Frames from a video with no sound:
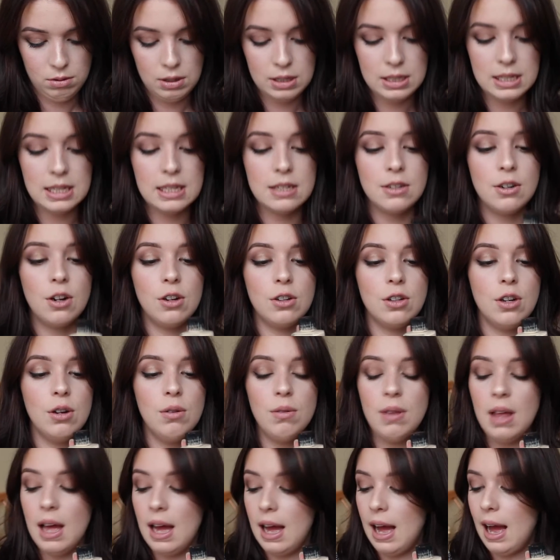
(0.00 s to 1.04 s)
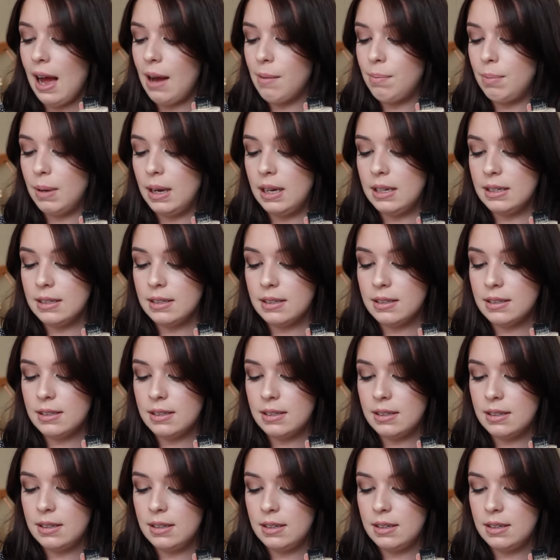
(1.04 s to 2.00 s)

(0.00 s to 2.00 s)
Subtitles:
I did not know that happened.